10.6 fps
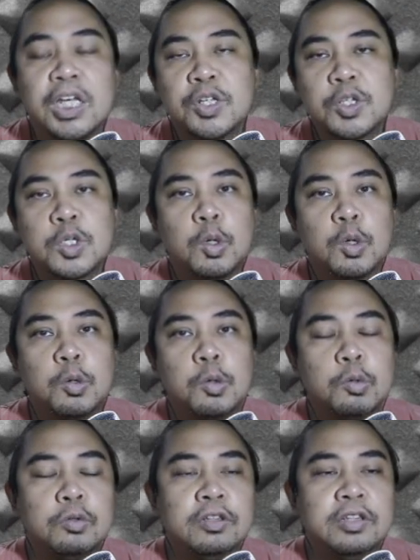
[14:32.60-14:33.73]

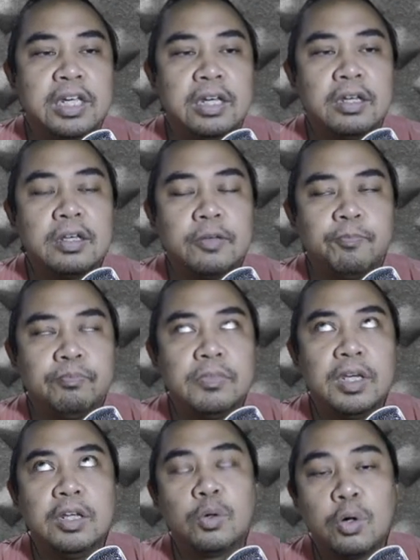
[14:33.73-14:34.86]
so the
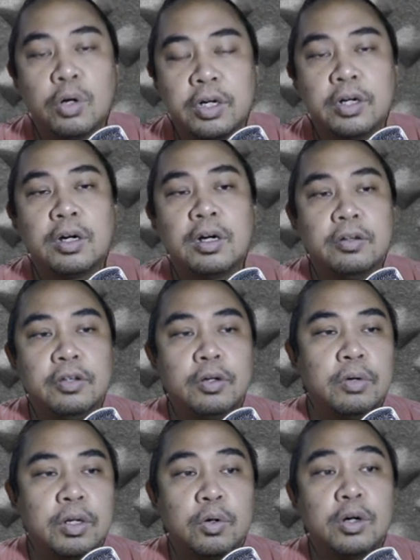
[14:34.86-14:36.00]
in order you know
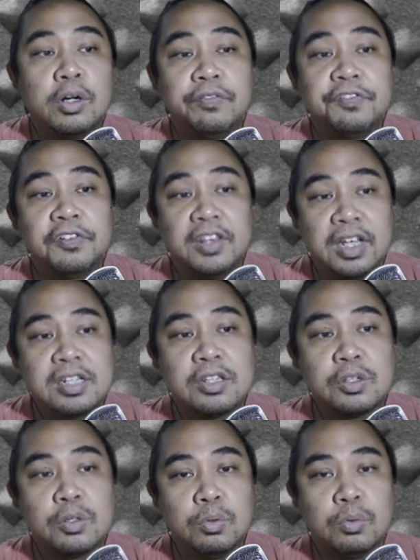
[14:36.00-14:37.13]
in order for this
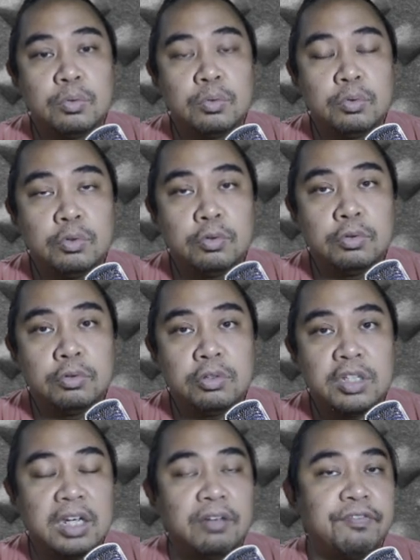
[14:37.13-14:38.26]
to to, to
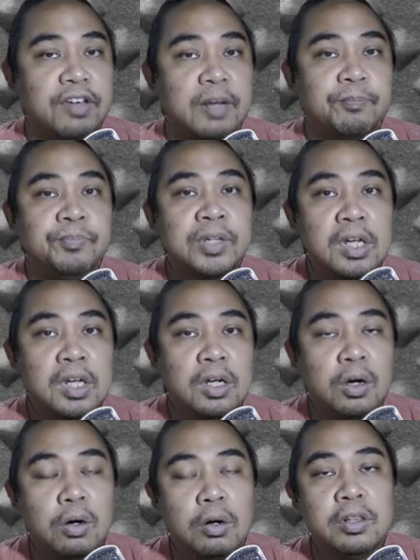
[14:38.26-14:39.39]
take effect
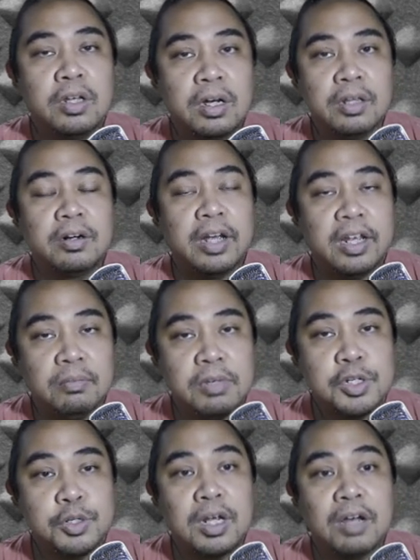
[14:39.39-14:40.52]
all the other enemies
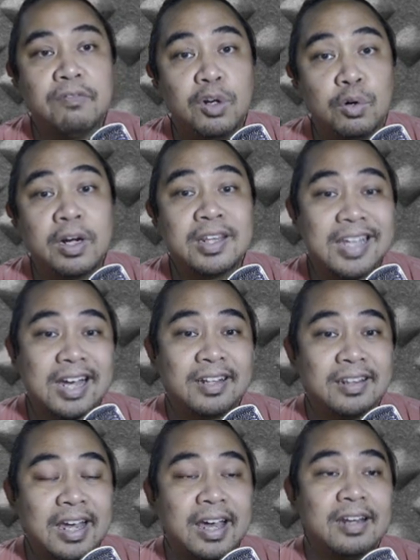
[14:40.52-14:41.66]
should have lower attack
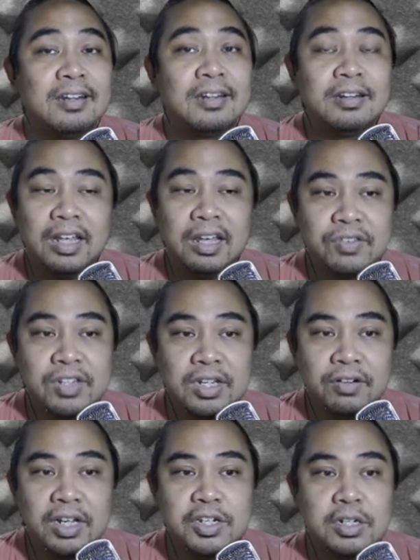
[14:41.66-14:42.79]
than FC
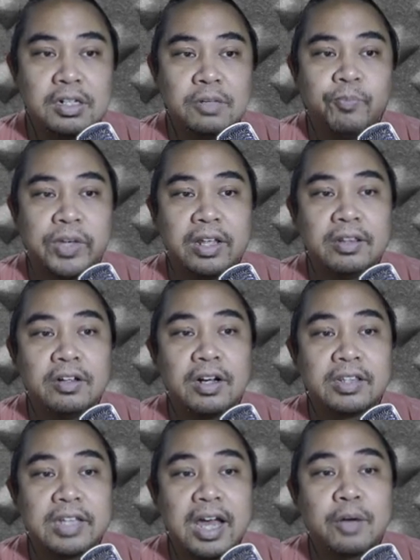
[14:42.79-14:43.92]
Rachel, and their
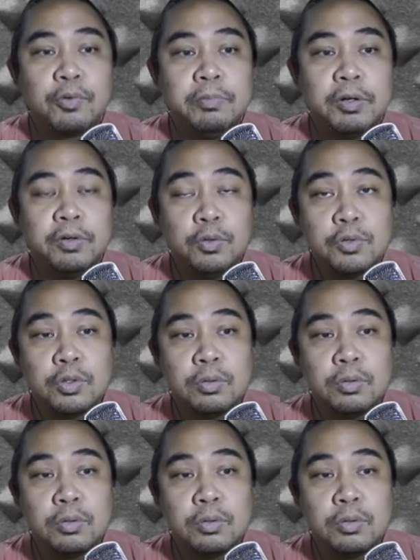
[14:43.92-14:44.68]
attack will be reduced